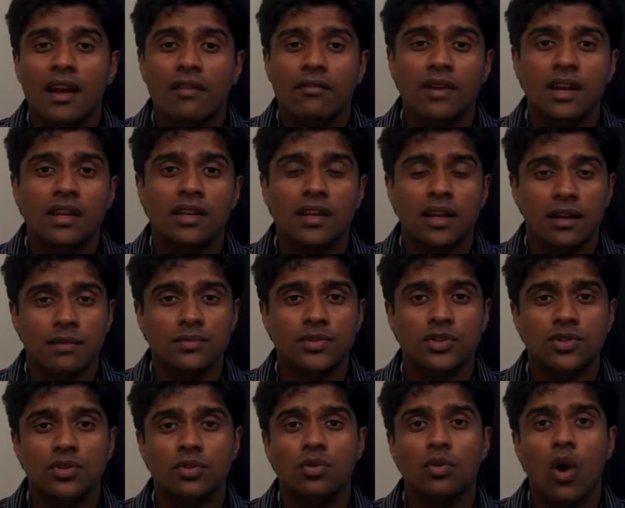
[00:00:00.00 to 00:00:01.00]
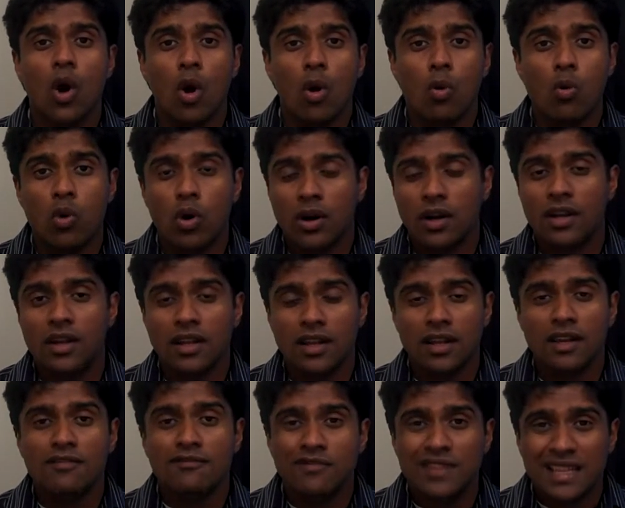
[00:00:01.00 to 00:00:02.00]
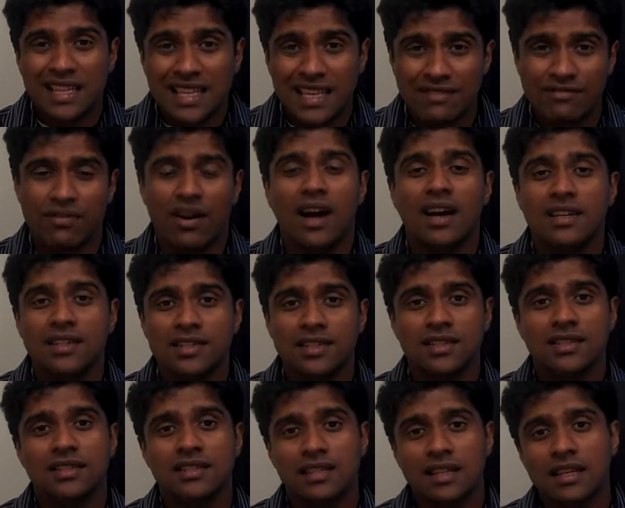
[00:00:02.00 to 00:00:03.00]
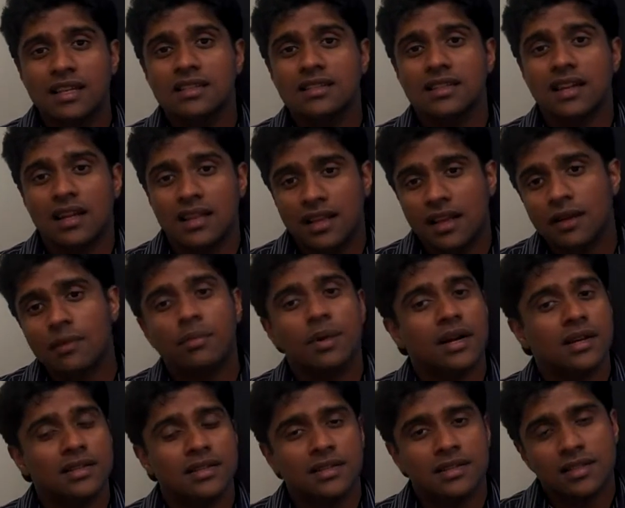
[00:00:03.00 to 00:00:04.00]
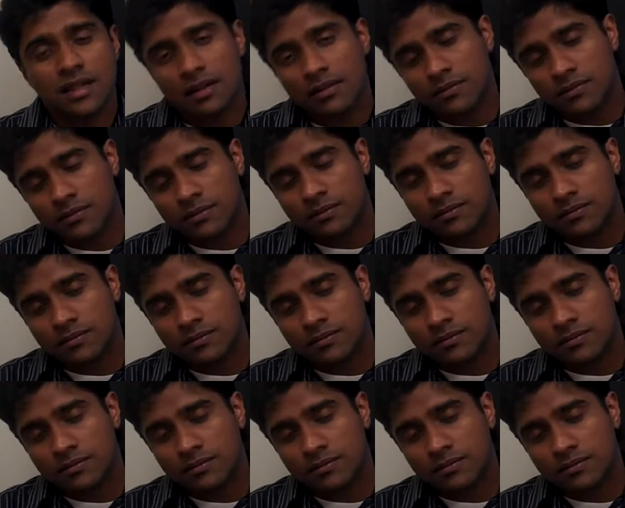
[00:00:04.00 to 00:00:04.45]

when it comes to working with devices inside the enterprise itself.